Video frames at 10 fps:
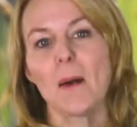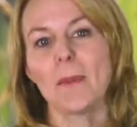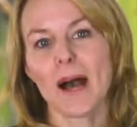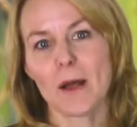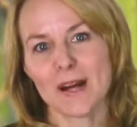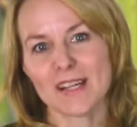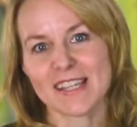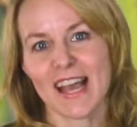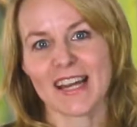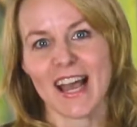
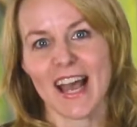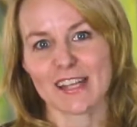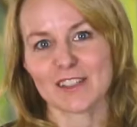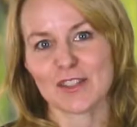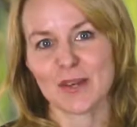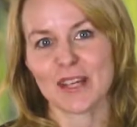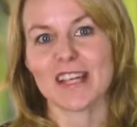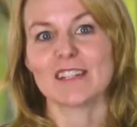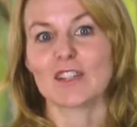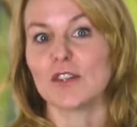Biobotanica X three
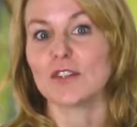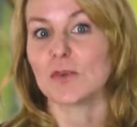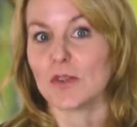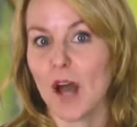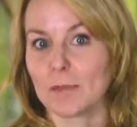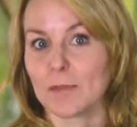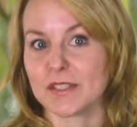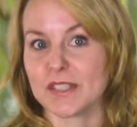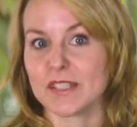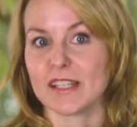is also
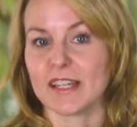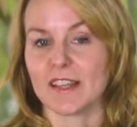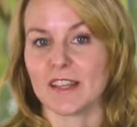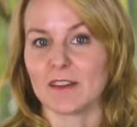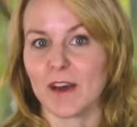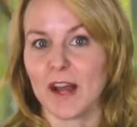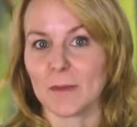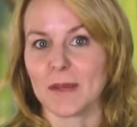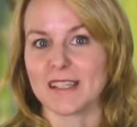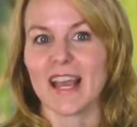non-persistent in the
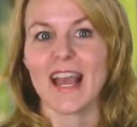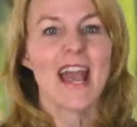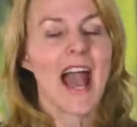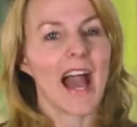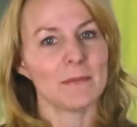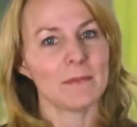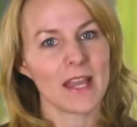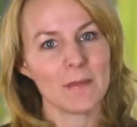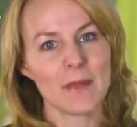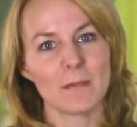environment and
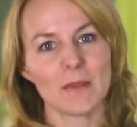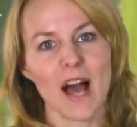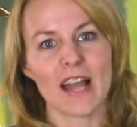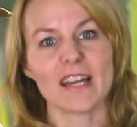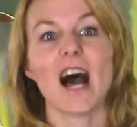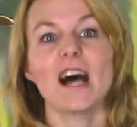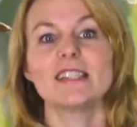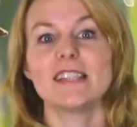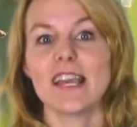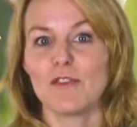may be applied on
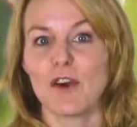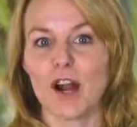day of